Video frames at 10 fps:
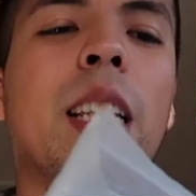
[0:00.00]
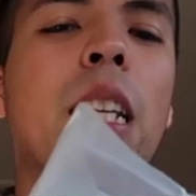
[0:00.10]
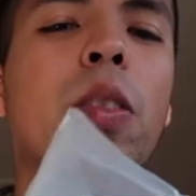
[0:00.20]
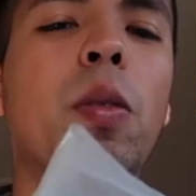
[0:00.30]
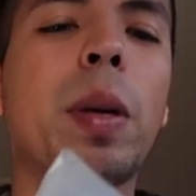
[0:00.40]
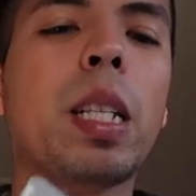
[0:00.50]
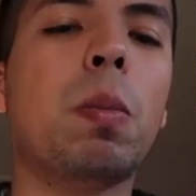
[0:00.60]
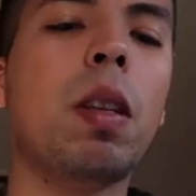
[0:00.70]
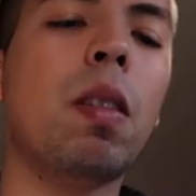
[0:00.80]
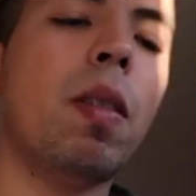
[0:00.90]
This reminds
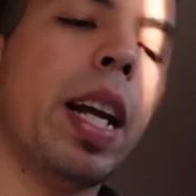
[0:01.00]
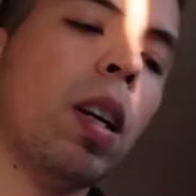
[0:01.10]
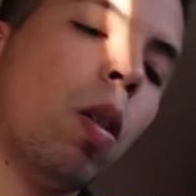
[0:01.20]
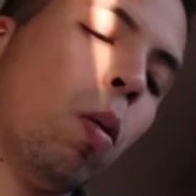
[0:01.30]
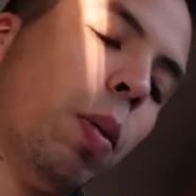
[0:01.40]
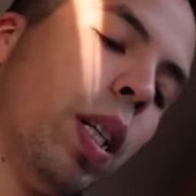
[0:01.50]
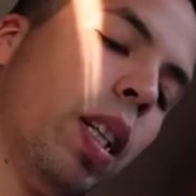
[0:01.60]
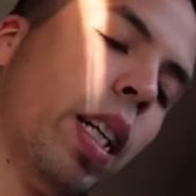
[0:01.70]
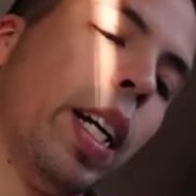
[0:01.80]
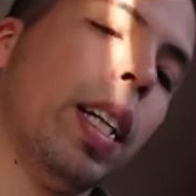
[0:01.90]
me of like
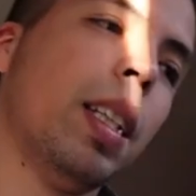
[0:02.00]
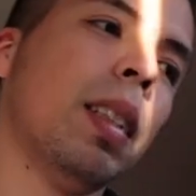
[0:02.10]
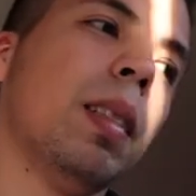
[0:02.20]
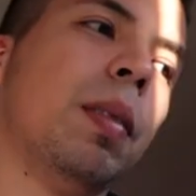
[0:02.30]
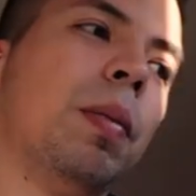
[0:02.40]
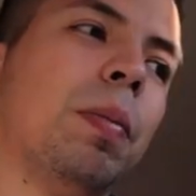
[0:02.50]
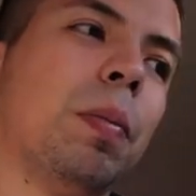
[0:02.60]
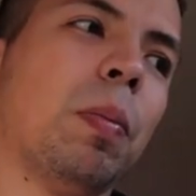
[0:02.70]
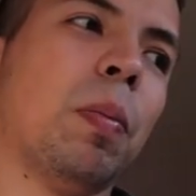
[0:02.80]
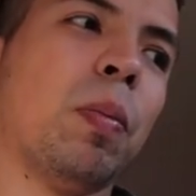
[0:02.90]
opening like,
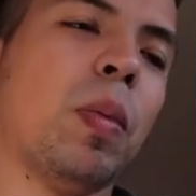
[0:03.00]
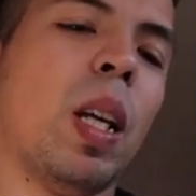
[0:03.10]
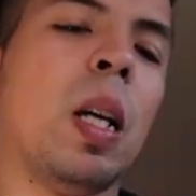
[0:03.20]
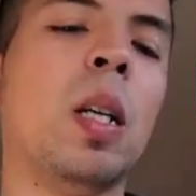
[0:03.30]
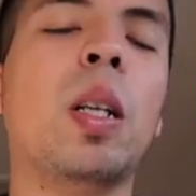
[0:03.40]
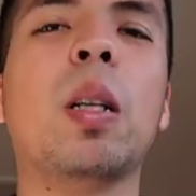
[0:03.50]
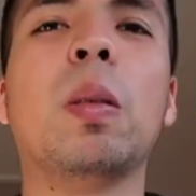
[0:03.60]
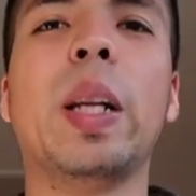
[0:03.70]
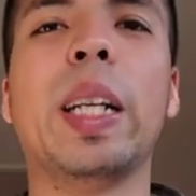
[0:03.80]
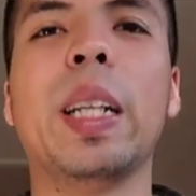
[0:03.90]
I don't know,
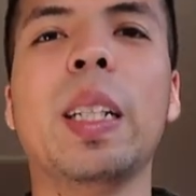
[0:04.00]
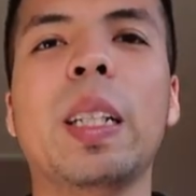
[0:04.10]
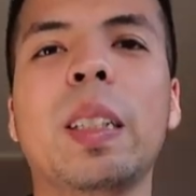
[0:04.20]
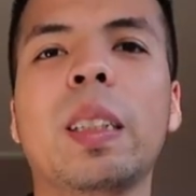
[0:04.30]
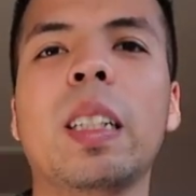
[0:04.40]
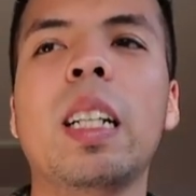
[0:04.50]
like an